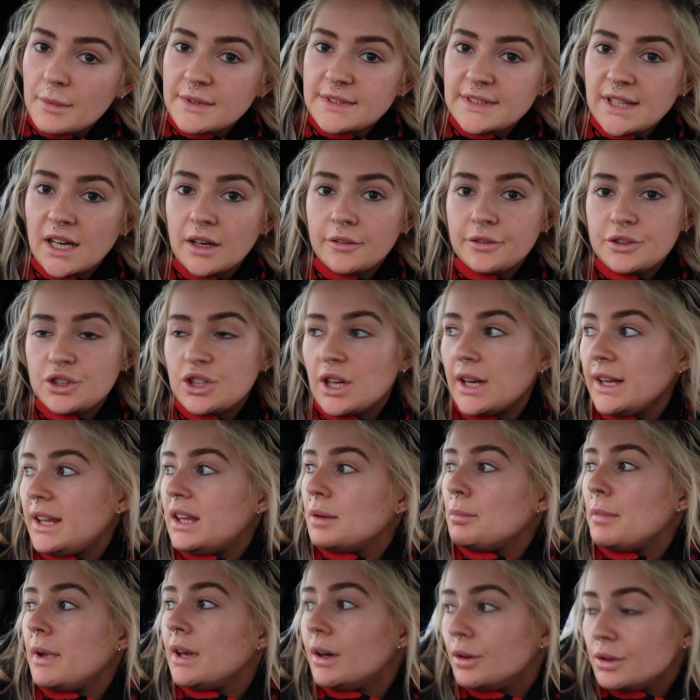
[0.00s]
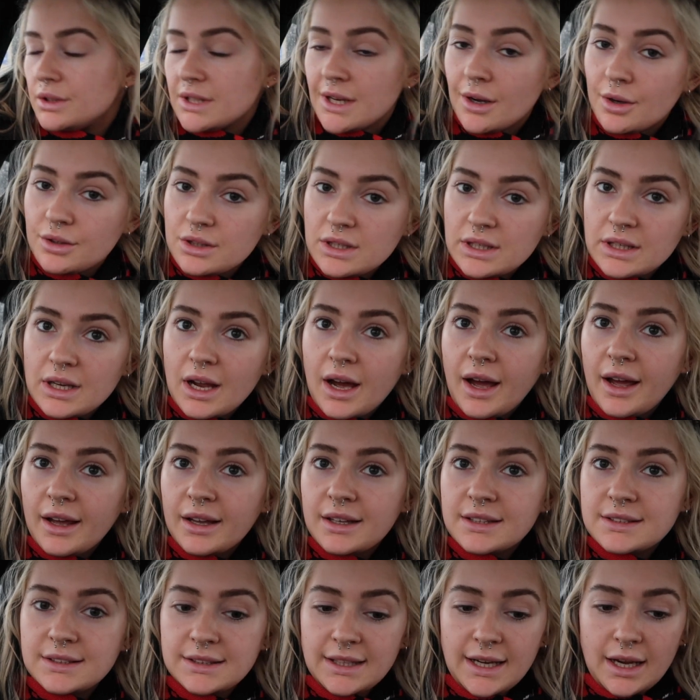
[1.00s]
myself a cheeky meal deal, didn't I?
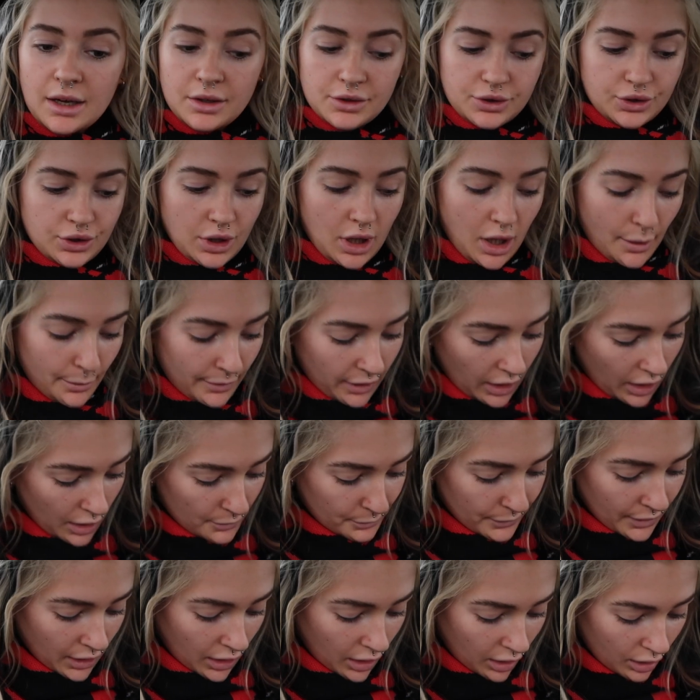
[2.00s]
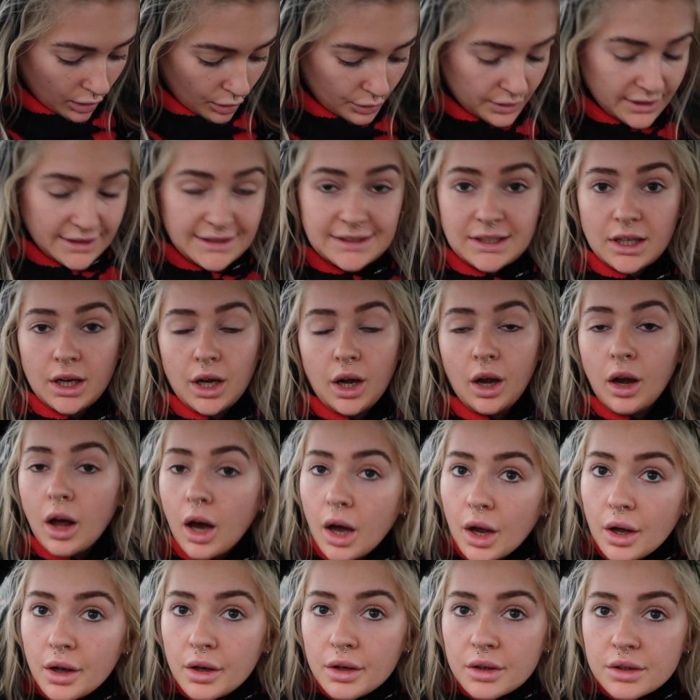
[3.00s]
Because the nail shop, lo and behold, is
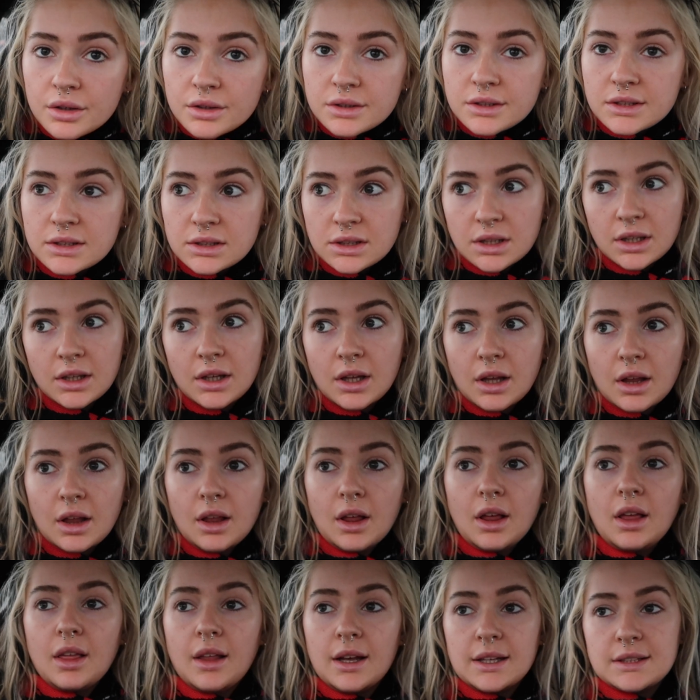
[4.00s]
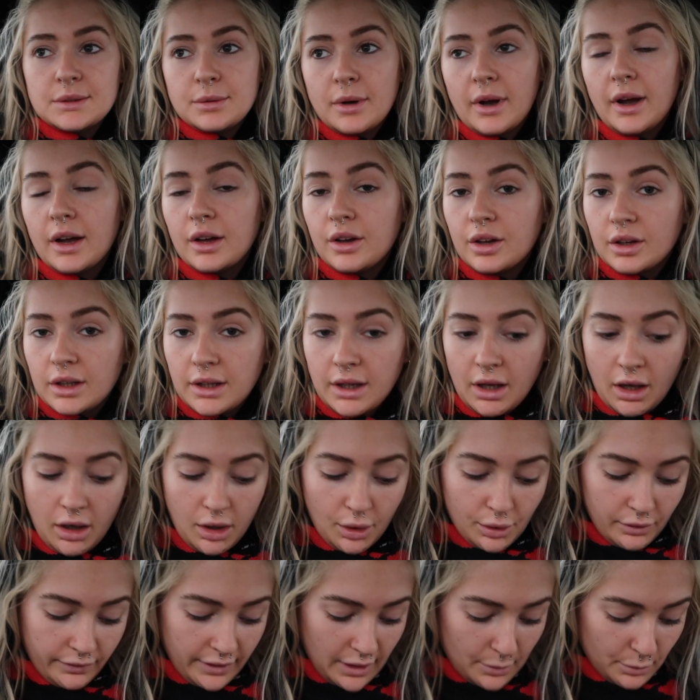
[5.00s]
closed. That's why I couldn't get
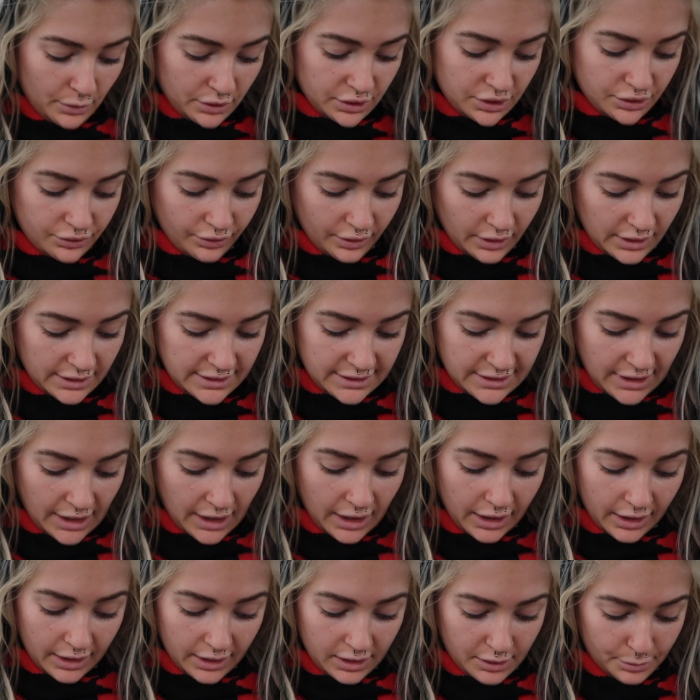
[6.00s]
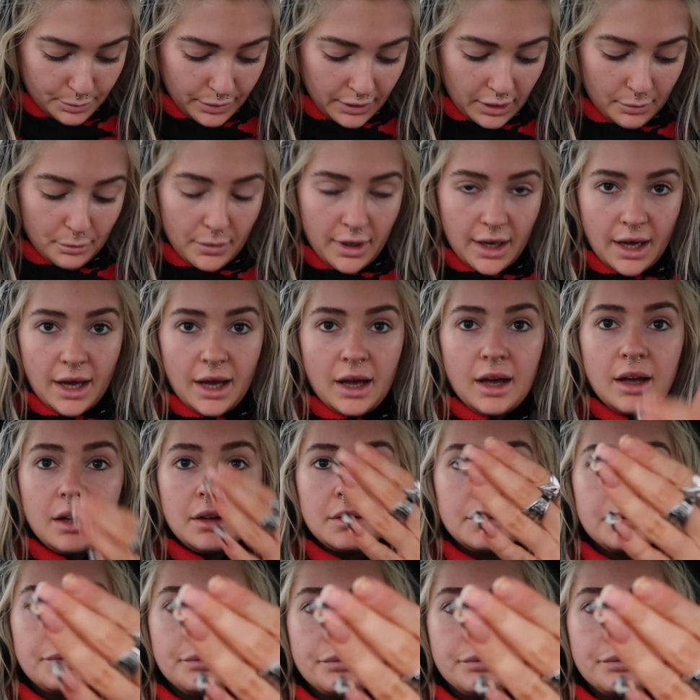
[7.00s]
hold of them, which is really sad. But my